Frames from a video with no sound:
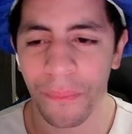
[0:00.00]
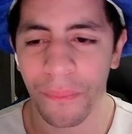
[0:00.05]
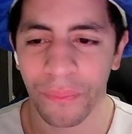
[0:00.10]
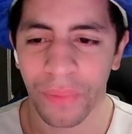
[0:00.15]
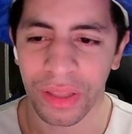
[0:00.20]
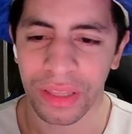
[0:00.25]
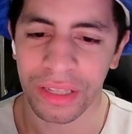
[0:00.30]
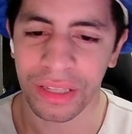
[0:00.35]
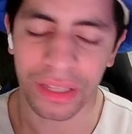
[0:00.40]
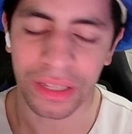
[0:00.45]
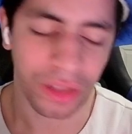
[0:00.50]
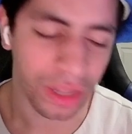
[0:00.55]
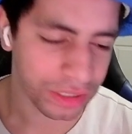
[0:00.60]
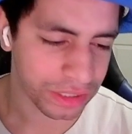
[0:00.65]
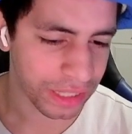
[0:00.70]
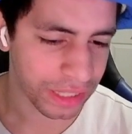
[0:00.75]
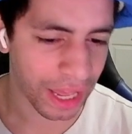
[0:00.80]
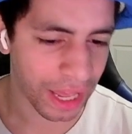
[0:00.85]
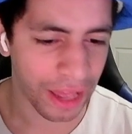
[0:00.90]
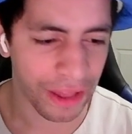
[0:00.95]
But then they
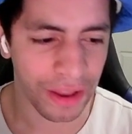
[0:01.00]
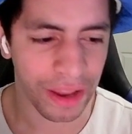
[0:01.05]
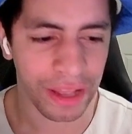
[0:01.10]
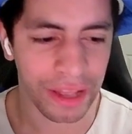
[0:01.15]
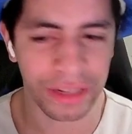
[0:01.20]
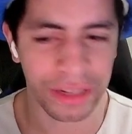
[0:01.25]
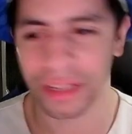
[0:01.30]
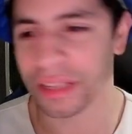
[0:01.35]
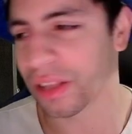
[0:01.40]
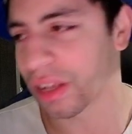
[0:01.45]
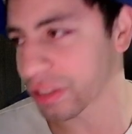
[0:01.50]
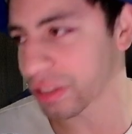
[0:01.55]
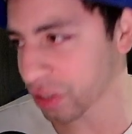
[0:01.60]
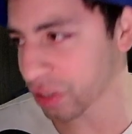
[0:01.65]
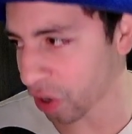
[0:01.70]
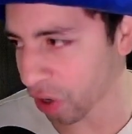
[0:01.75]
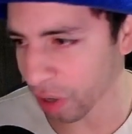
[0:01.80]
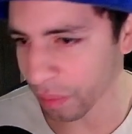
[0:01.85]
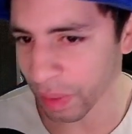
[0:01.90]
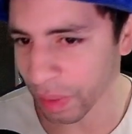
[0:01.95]
lost that, and then they lost to
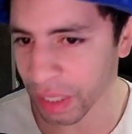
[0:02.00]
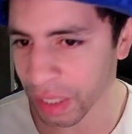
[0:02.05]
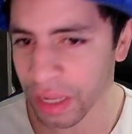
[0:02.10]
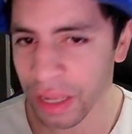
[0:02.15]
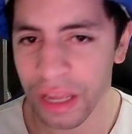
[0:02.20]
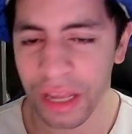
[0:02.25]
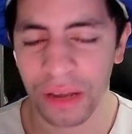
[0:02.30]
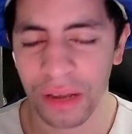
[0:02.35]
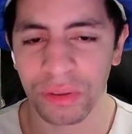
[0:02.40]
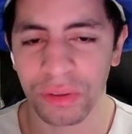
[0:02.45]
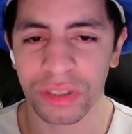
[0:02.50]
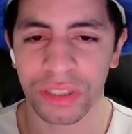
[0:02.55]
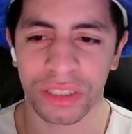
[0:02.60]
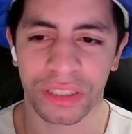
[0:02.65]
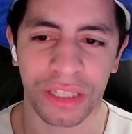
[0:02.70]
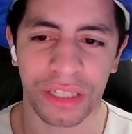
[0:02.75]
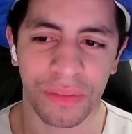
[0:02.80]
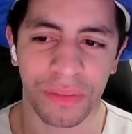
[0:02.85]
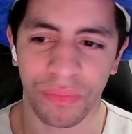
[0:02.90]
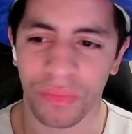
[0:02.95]
Army. It was
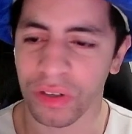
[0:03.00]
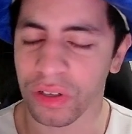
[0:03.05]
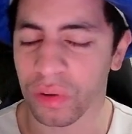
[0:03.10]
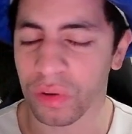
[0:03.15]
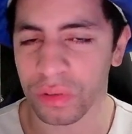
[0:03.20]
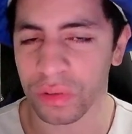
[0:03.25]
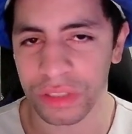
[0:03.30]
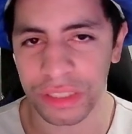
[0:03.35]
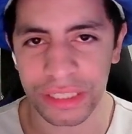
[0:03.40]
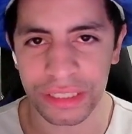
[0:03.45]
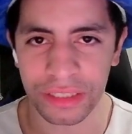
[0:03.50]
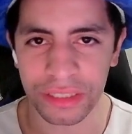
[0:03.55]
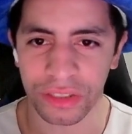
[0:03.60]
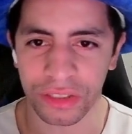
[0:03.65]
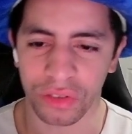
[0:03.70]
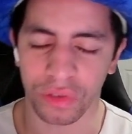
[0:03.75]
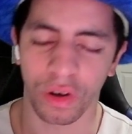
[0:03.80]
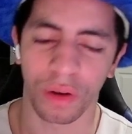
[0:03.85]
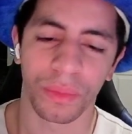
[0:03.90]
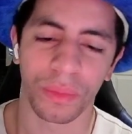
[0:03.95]
just their whole season
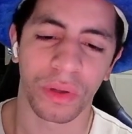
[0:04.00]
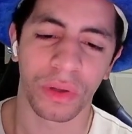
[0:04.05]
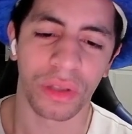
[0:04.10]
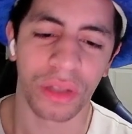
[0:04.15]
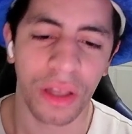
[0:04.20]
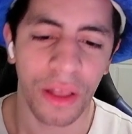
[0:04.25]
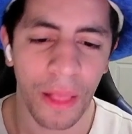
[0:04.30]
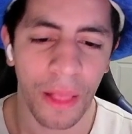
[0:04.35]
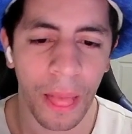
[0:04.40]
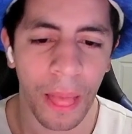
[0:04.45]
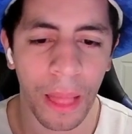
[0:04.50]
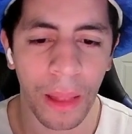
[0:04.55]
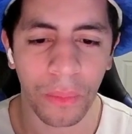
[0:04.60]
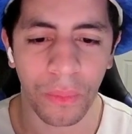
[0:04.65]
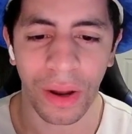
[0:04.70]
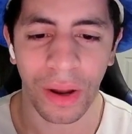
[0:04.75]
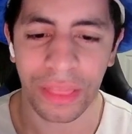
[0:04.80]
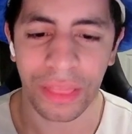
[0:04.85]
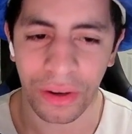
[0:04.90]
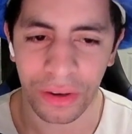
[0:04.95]
just crumbled
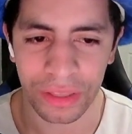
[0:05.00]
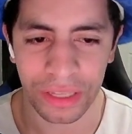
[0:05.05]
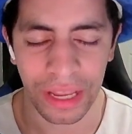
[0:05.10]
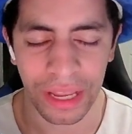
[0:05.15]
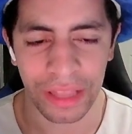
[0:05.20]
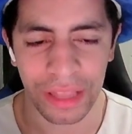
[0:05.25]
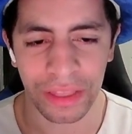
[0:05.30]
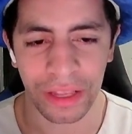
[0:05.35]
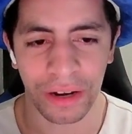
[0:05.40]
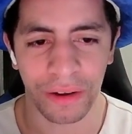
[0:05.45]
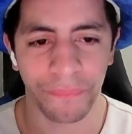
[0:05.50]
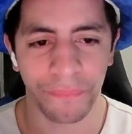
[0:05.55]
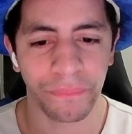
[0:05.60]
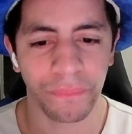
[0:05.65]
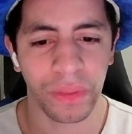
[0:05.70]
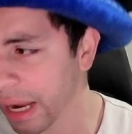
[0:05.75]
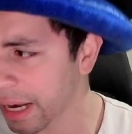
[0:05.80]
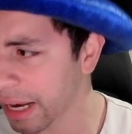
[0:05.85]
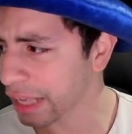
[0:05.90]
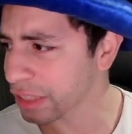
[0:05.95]
right there at the end there.
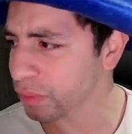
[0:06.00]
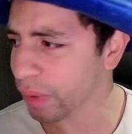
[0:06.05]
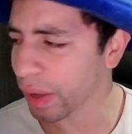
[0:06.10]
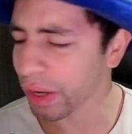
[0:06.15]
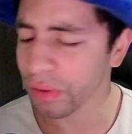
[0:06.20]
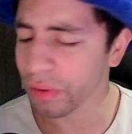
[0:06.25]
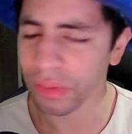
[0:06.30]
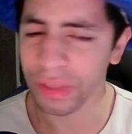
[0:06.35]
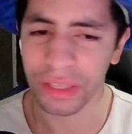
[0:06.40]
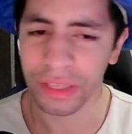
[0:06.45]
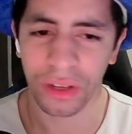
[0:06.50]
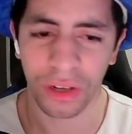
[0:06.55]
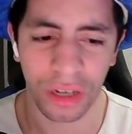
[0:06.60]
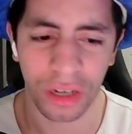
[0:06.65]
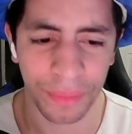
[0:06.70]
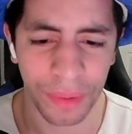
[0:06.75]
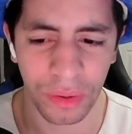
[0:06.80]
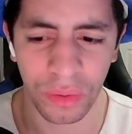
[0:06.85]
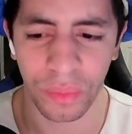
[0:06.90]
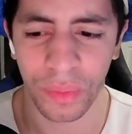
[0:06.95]
That's why I don't think they're going to
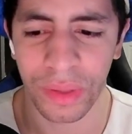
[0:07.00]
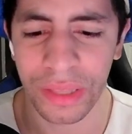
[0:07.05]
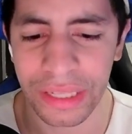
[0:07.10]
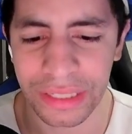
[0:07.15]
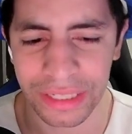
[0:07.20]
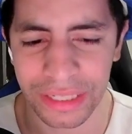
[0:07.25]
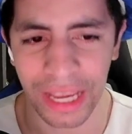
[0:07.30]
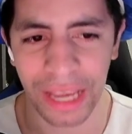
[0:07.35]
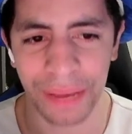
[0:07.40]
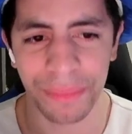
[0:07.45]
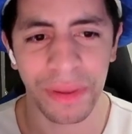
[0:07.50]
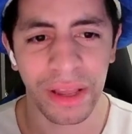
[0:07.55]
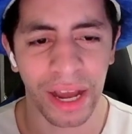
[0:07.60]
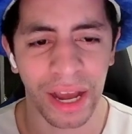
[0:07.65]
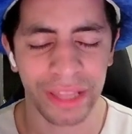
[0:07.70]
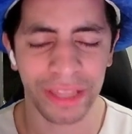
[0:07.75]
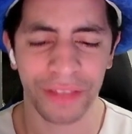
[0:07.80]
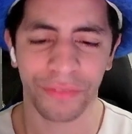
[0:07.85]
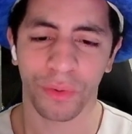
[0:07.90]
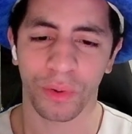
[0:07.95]
be able to win this game. I
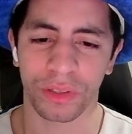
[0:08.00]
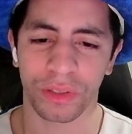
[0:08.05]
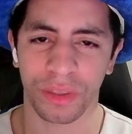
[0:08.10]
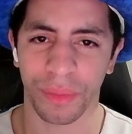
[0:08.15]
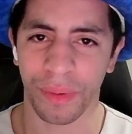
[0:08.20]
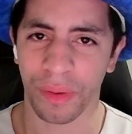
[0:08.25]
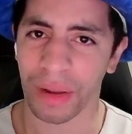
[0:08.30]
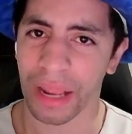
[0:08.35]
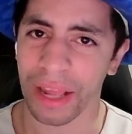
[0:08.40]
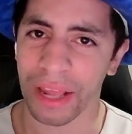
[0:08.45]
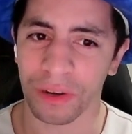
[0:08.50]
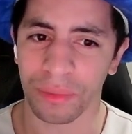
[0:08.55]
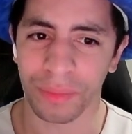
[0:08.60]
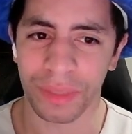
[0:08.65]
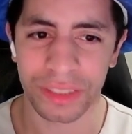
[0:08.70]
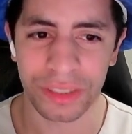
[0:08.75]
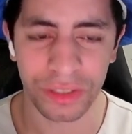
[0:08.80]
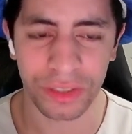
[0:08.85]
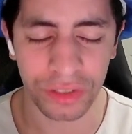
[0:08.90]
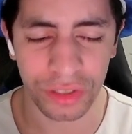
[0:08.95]
think Florida's going to be able to handle
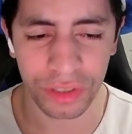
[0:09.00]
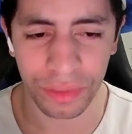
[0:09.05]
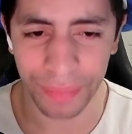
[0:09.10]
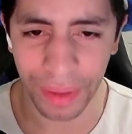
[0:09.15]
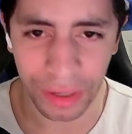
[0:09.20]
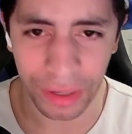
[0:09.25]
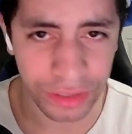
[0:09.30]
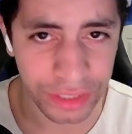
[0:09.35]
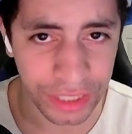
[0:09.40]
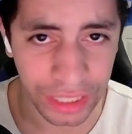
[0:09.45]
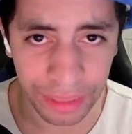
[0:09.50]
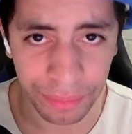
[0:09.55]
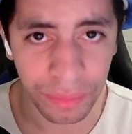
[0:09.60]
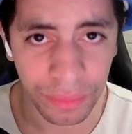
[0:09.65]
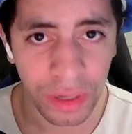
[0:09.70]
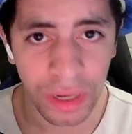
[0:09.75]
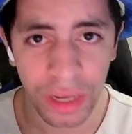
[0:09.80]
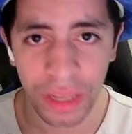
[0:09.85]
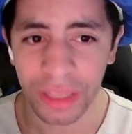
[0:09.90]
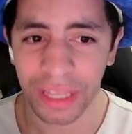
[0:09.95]
business. They're just a better team.
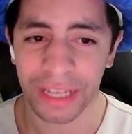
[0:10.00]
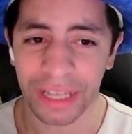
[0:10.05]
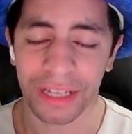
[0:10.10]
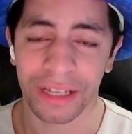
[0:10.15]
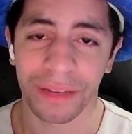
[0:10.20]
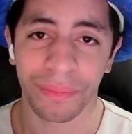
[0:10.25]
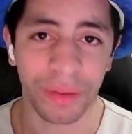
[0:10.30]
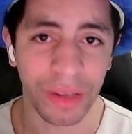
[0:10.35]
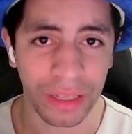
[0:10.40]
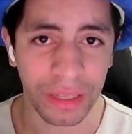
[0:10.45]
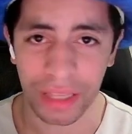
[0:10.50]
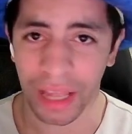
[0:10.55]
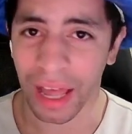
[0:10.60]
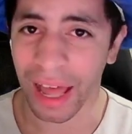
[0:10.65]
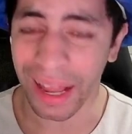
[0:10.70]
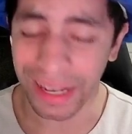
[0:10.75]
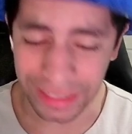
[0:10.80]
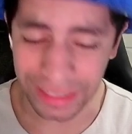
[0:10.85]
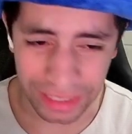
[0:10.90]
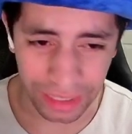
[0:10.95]
They can compete at the
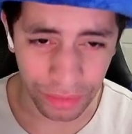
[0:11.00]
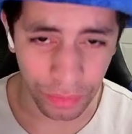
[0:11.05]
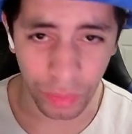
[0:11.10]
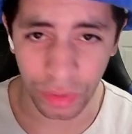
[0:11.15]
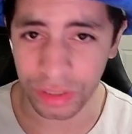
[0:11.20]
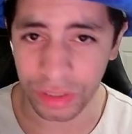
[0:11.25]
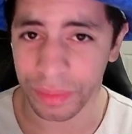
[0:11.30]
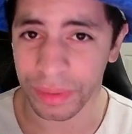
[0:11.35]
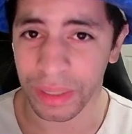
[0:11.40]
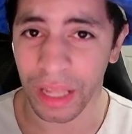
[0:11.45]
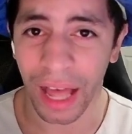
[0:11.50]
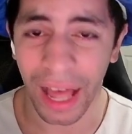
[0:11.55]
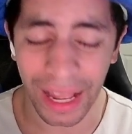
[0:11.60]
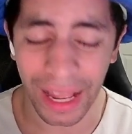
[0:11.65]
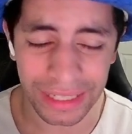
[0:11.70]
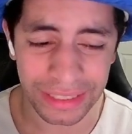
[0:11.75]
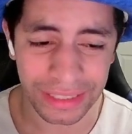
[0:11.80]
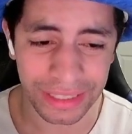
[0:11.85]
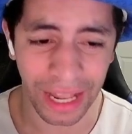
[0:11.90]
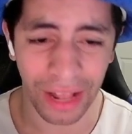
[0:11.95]
highest level with some of the
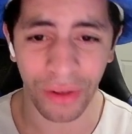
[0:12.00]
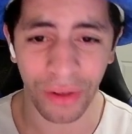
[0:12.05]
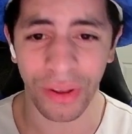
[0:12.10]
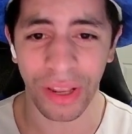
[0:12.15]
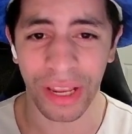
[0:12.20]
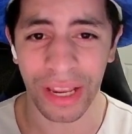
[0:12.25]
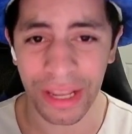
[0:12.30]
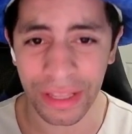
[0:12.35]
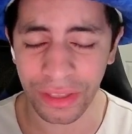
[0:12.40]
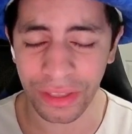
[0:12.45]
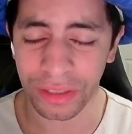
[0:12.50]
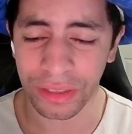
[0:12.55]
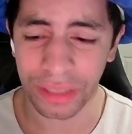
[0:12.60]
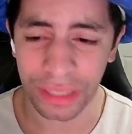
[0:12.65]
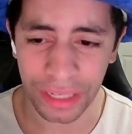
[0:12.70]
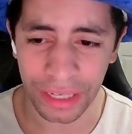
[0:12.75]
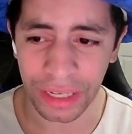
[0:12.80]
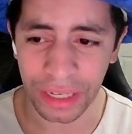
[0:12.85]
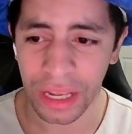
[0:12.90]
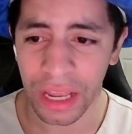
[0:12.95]
highest talent in the
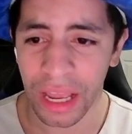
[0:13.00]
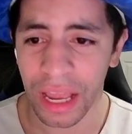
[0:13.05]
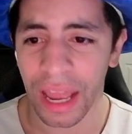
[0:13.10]
league.